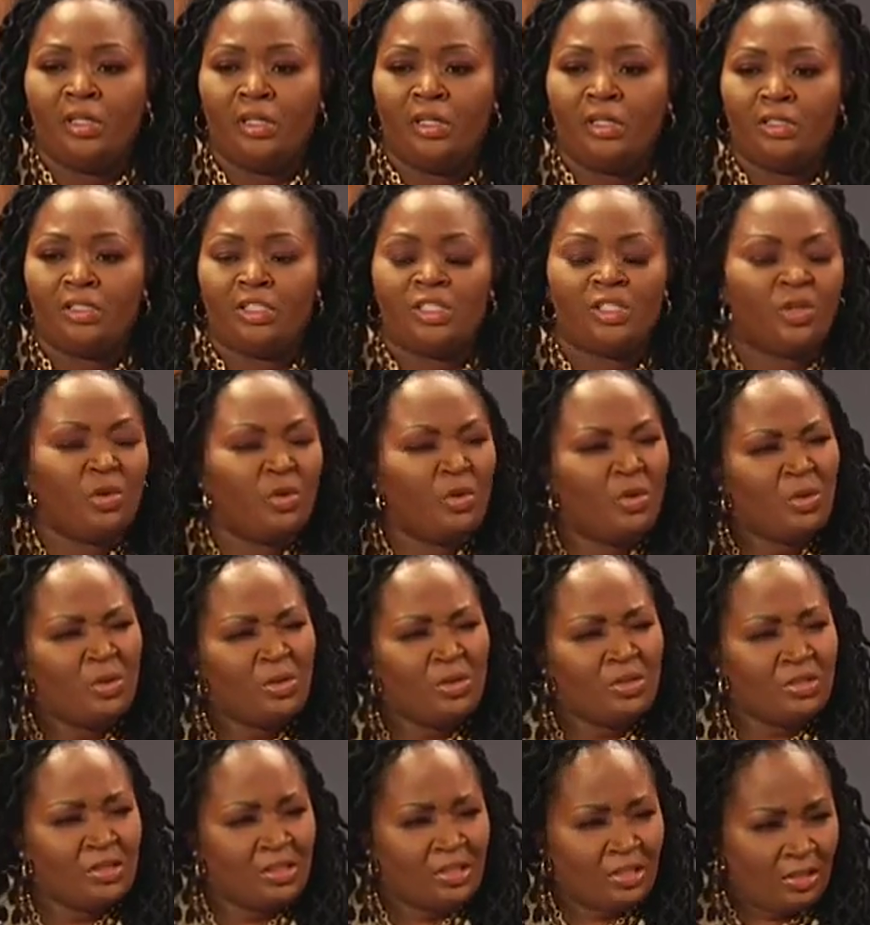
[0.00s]

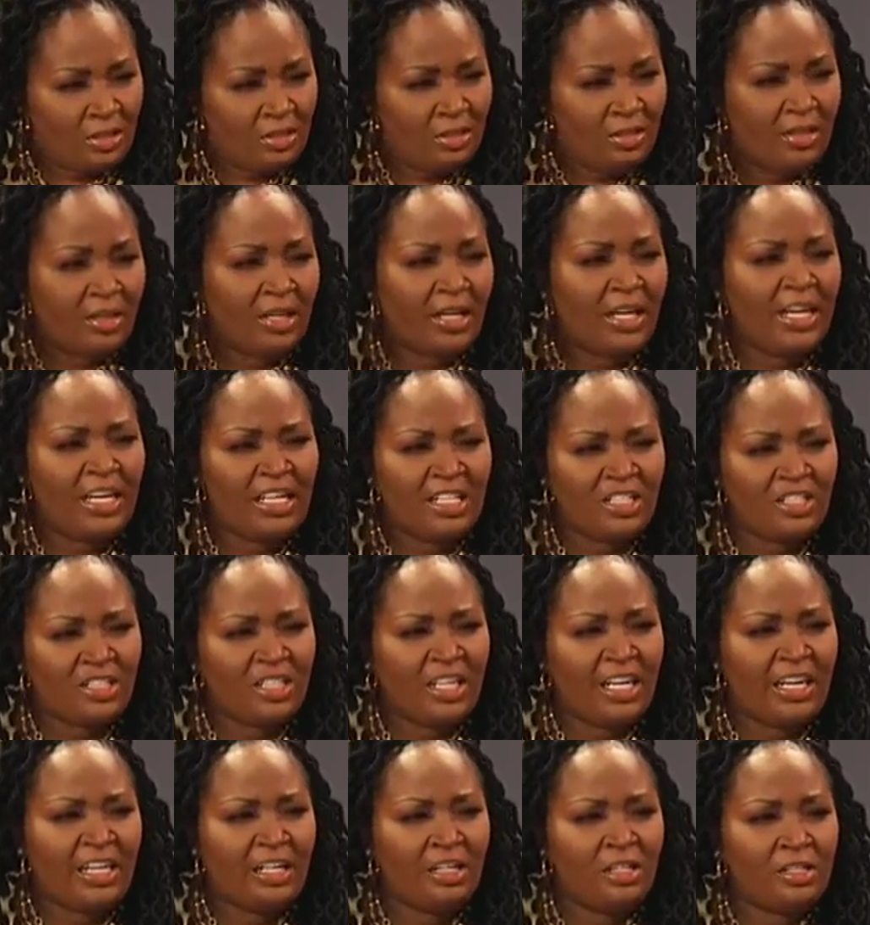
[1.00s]
schools,
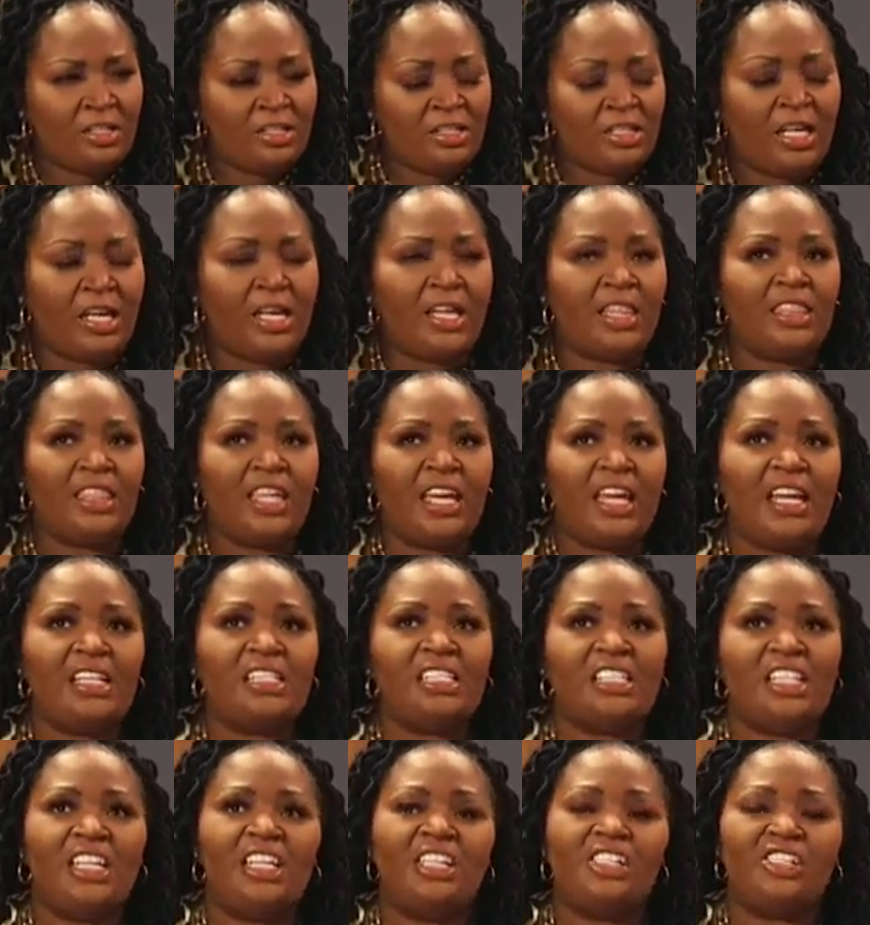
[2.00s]
educators, they
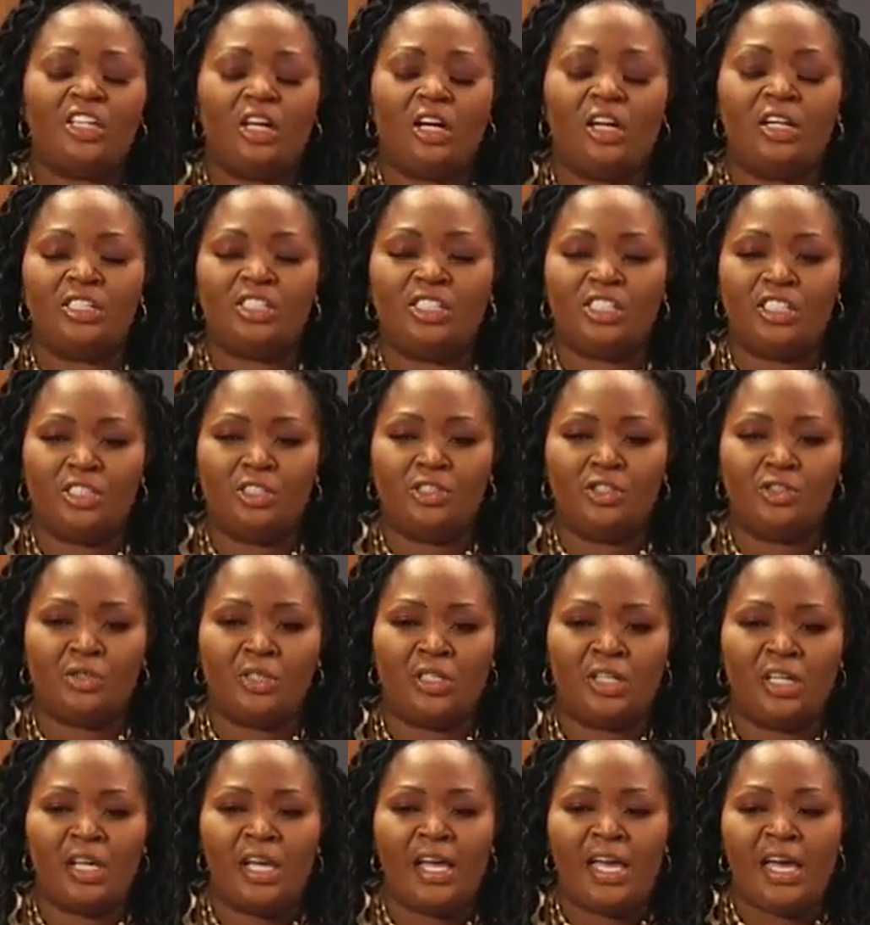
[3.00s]
teach our
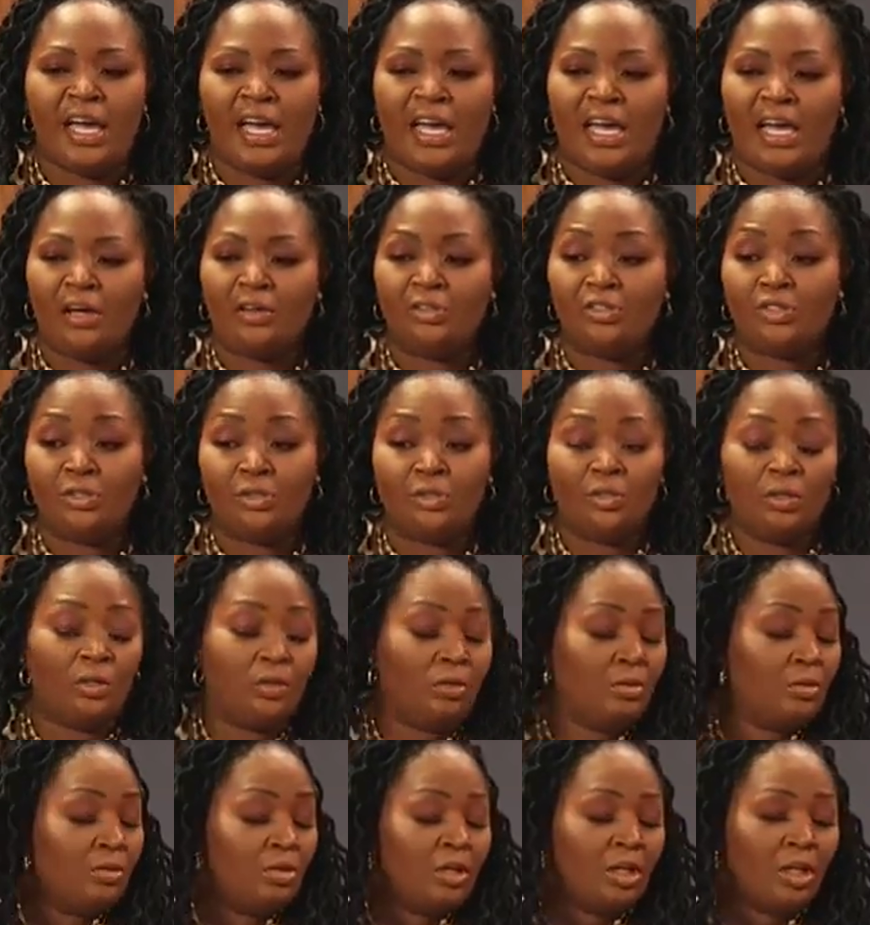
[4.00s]
children how to
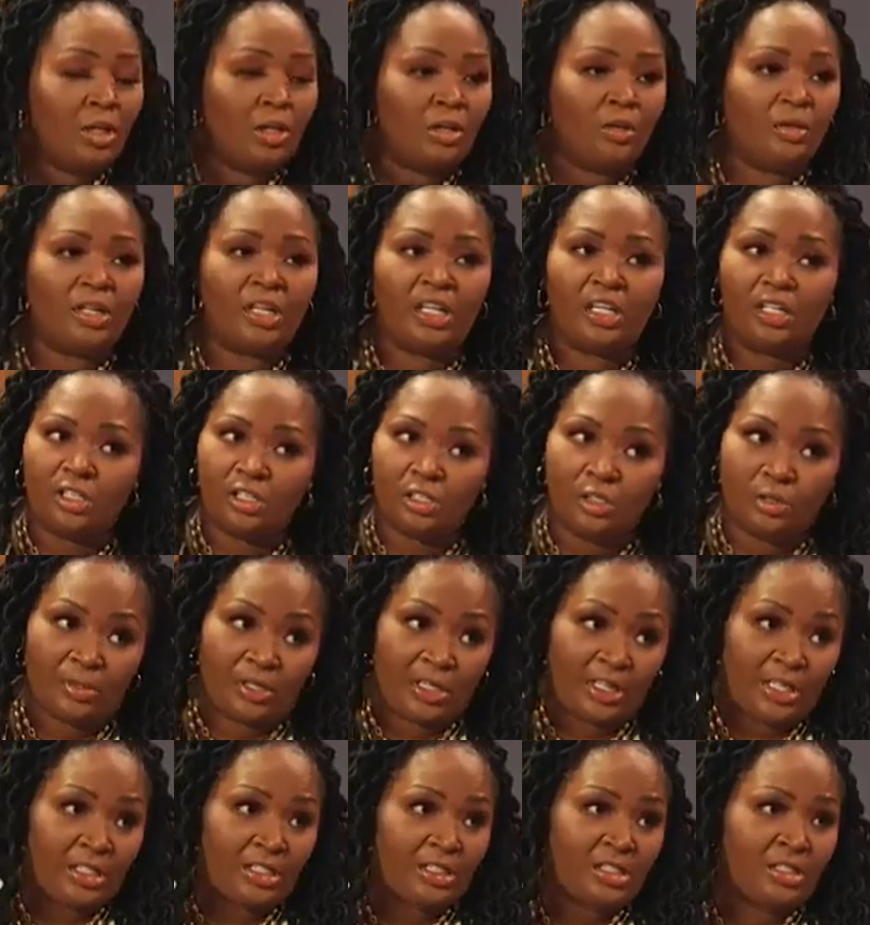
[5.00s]
go, get good
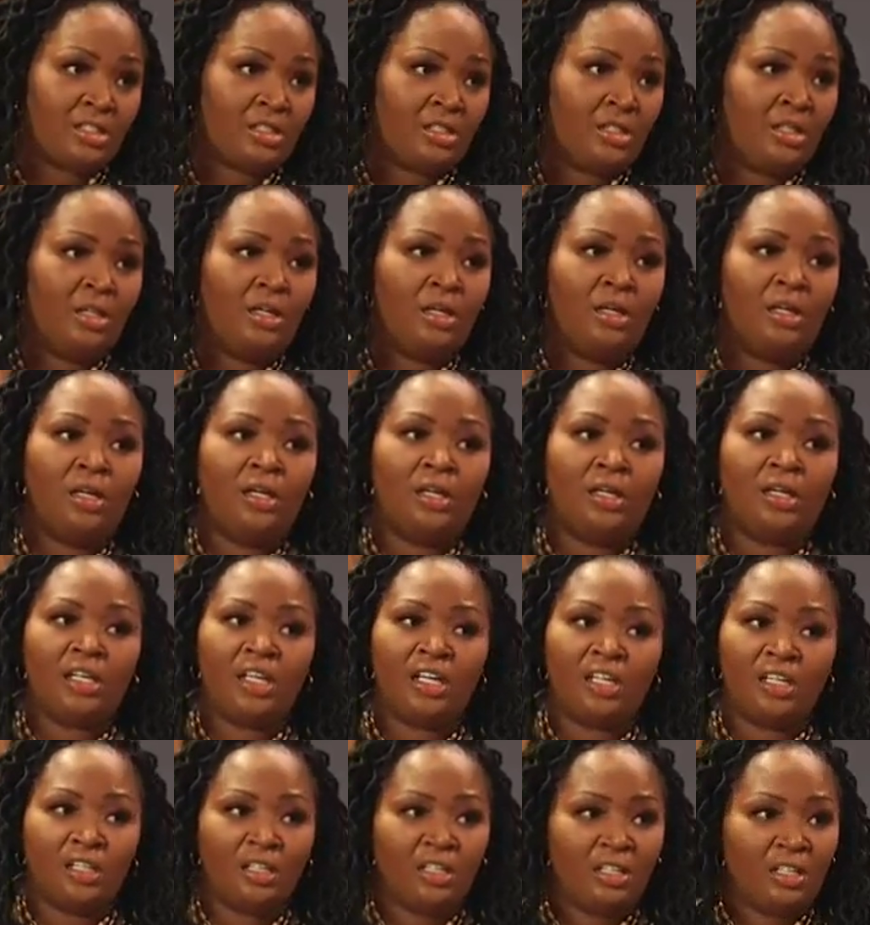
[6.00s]
grades,
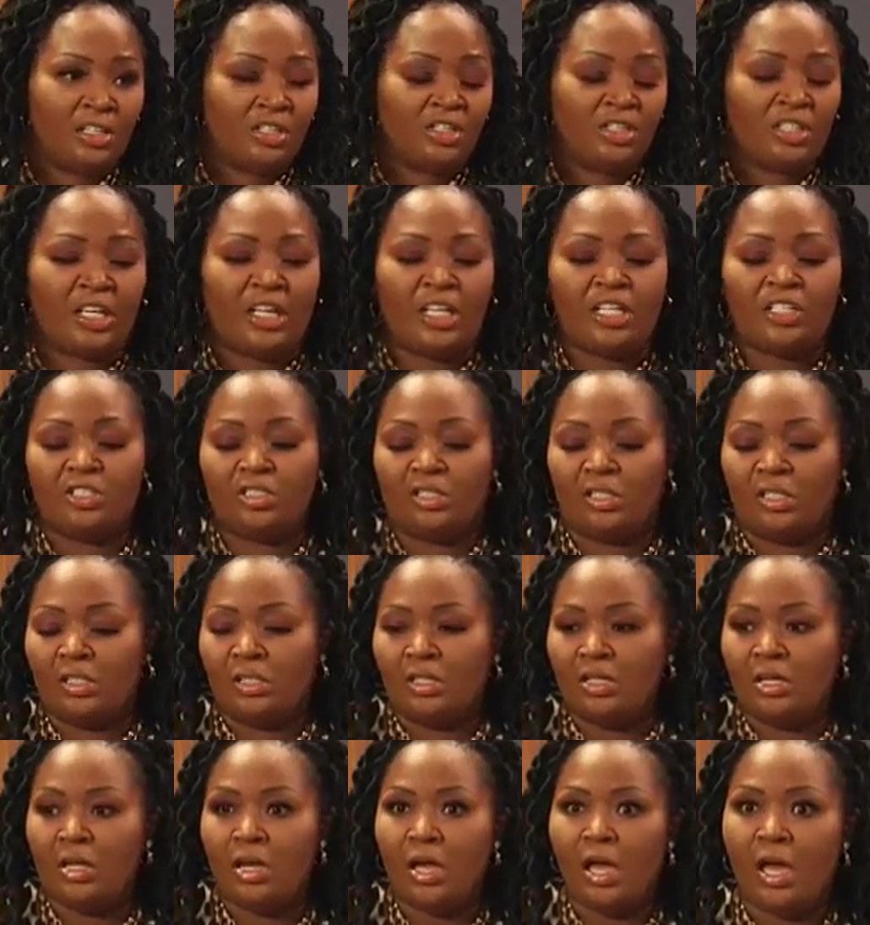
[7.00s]
get a good education,
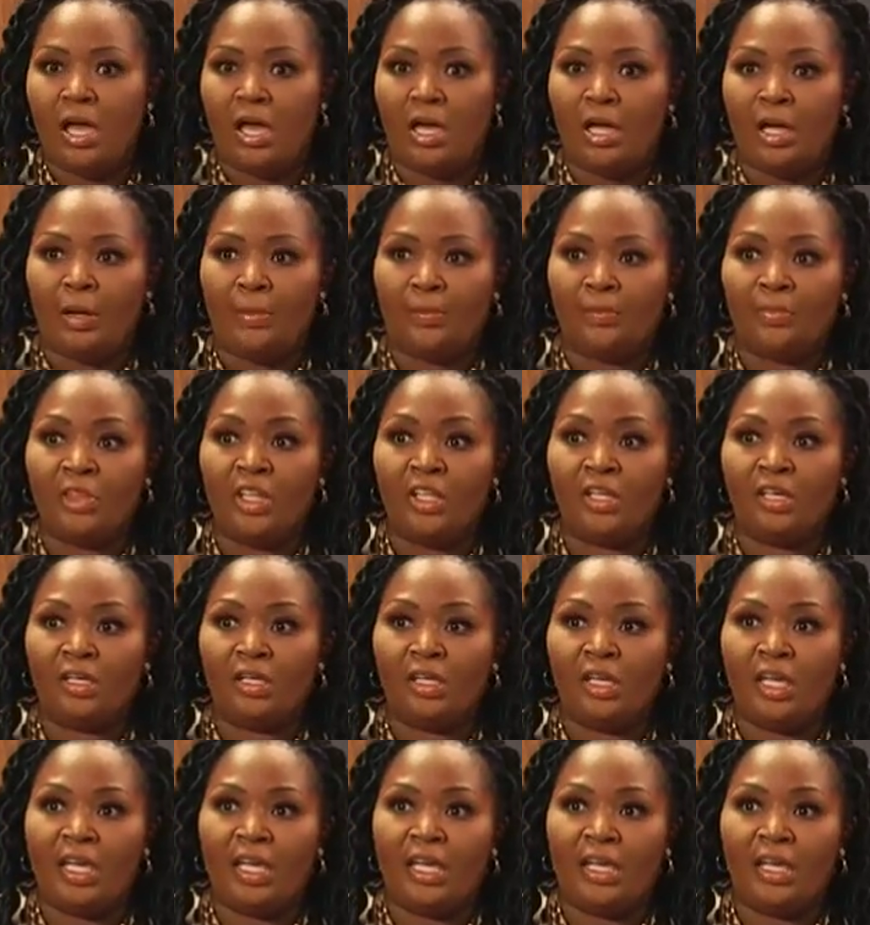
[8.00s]

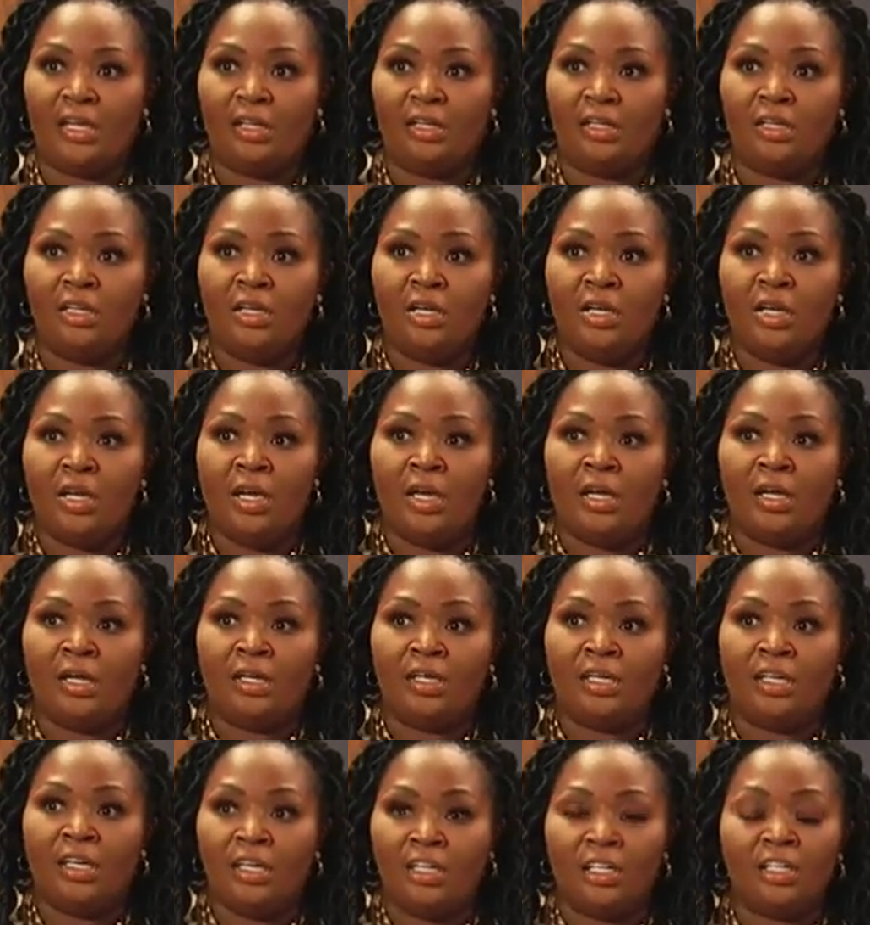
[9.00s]
and
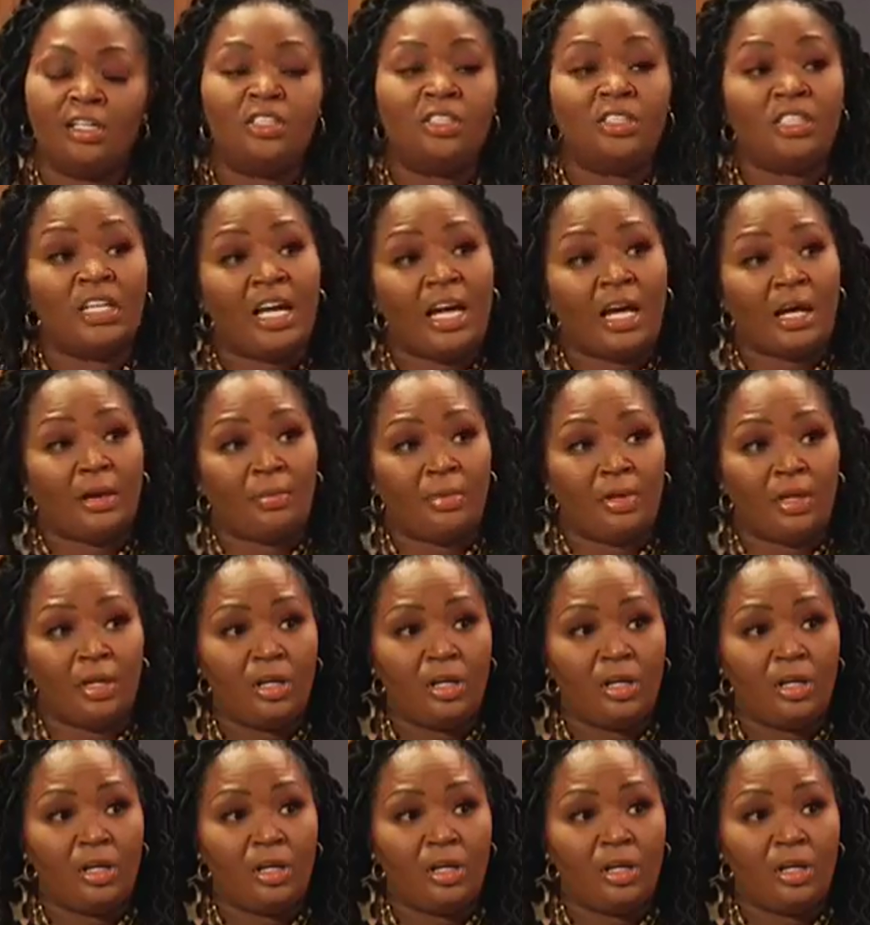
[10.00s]
get a good job.